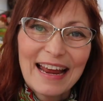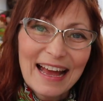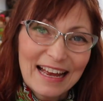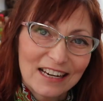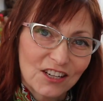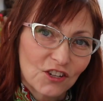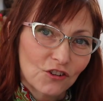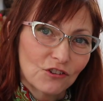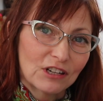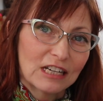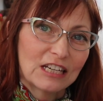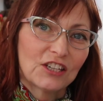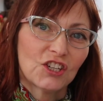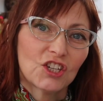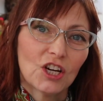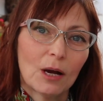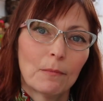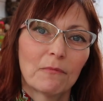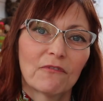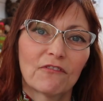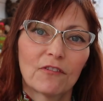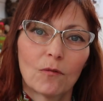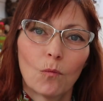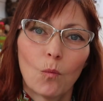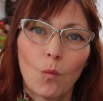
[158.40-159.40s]
naturally
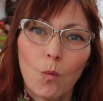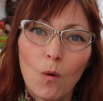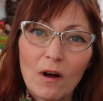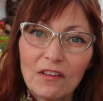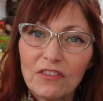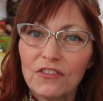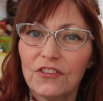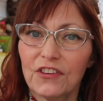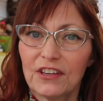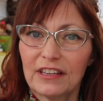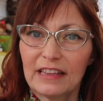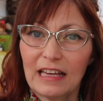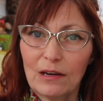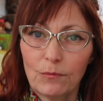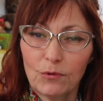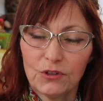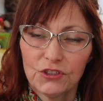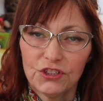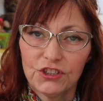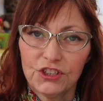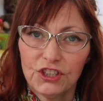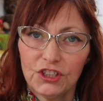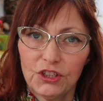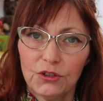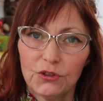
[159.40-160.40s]
jump from one thing they
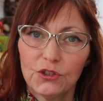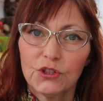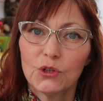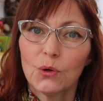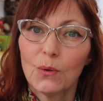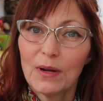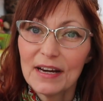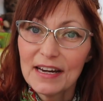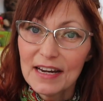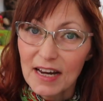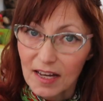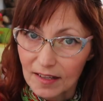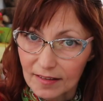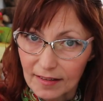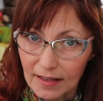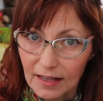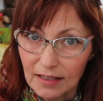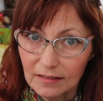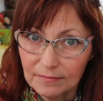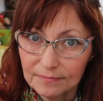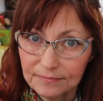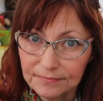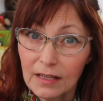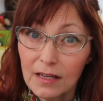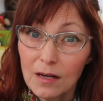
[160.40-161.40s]
want to do to
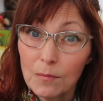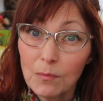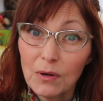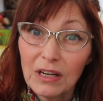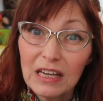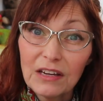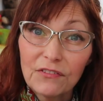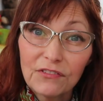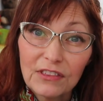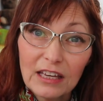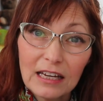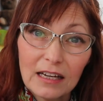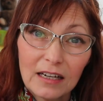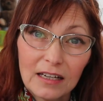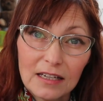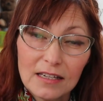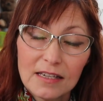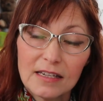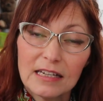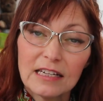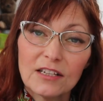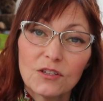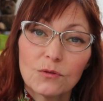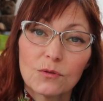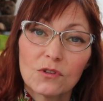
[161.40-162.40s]
another. But if they are
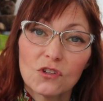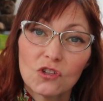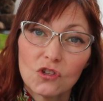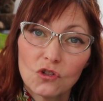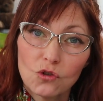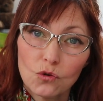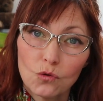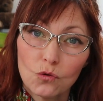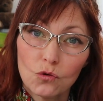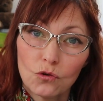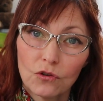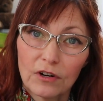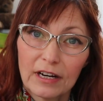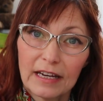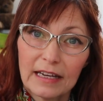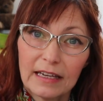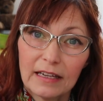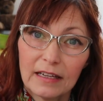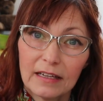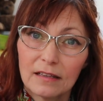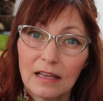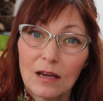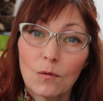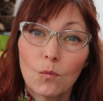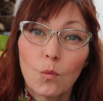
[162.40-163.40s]
listening to a story,
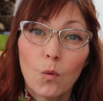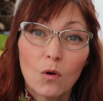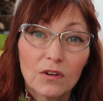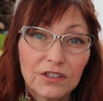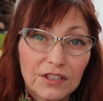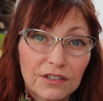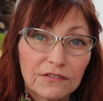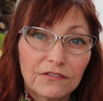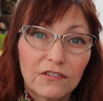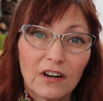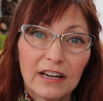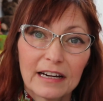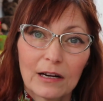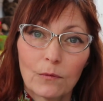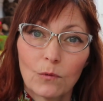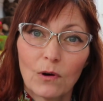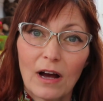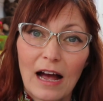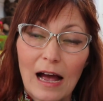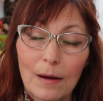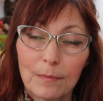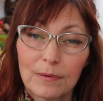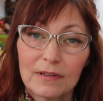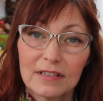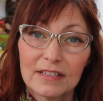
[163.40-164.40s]
they want to find out
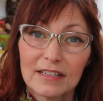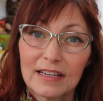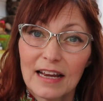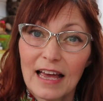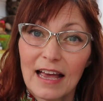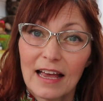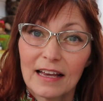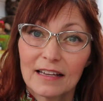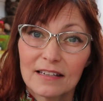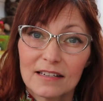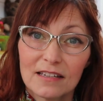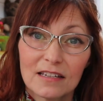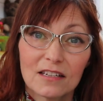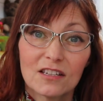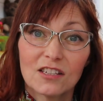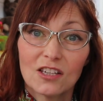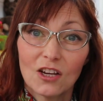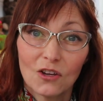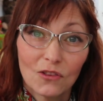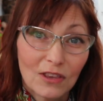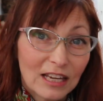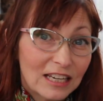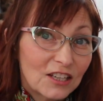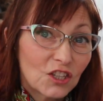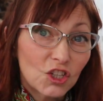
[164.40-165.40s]
what happens next.
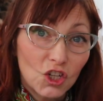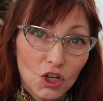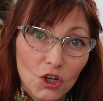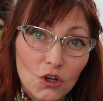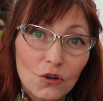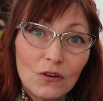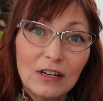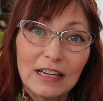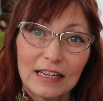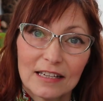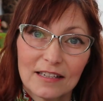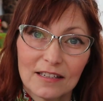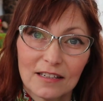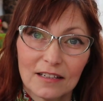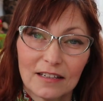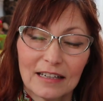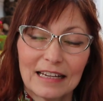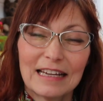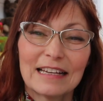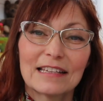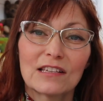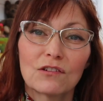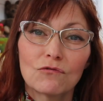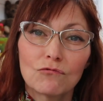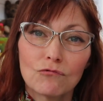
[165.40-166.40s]
So they do listen.
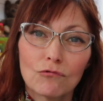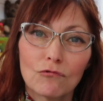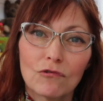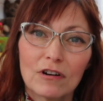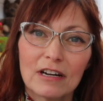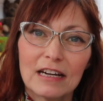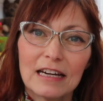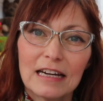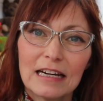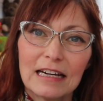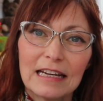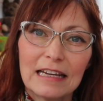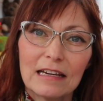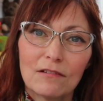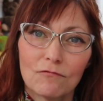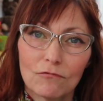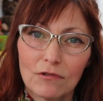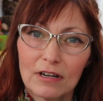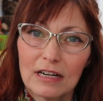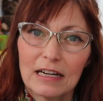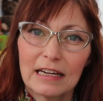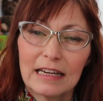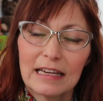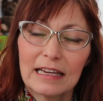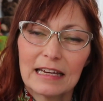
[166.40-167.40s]
It's a really,
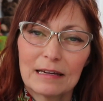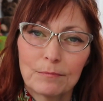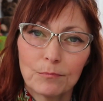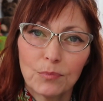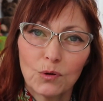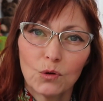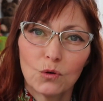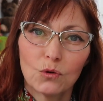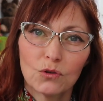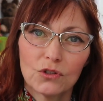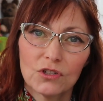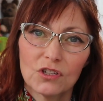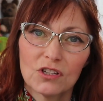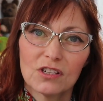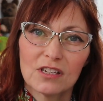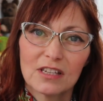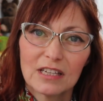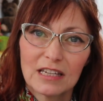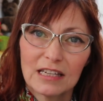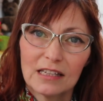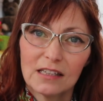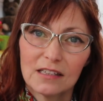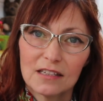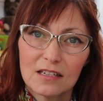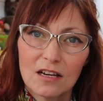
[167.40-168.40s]
really important
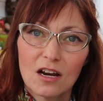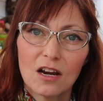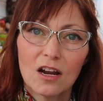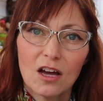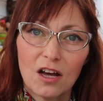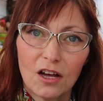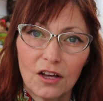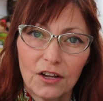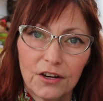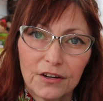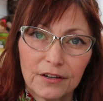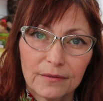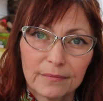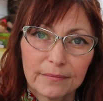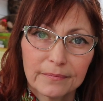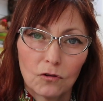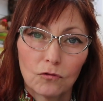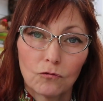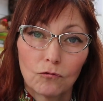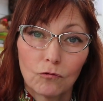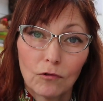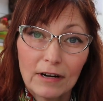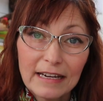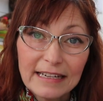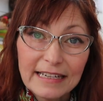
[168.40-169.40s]
skill to learn.
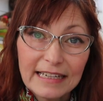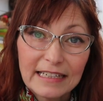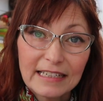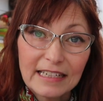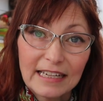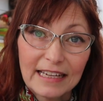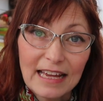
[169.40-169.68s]
Reading